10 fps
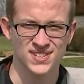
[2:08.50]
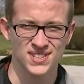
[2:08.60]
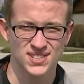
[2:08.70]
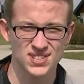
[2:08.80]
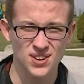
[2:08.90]

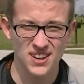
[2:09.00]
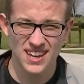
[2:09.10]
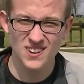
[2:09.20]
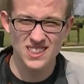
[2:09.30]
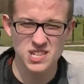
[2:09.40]
So
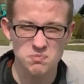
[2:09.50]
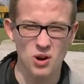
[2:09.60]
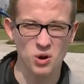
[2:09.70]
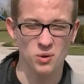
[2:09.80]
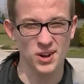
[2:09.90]
here at this
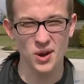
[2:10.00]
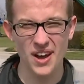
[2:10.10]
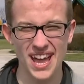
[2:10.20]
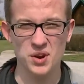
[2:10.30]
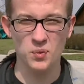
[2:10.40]
park, we're gonna go
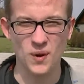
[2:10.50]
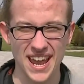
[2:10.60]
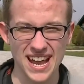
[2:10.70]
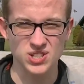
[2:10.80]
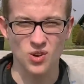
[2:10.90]
ahead and wait
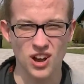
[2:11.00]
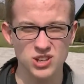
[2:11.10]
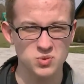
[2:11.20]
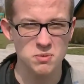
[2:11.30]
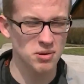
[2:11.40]
as long
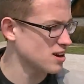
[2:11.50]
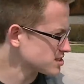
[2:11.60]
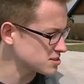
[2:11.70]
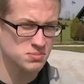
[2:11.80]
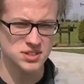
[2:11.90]
as we
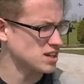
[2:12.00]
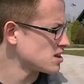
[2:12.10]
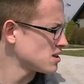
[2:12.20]
possibly...